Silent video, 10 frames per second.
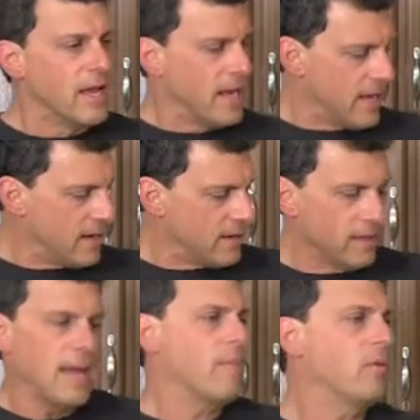and the
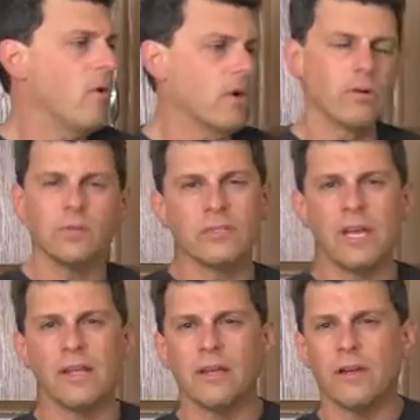label on it will
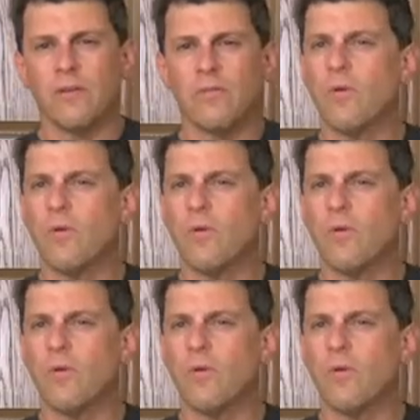say, you know,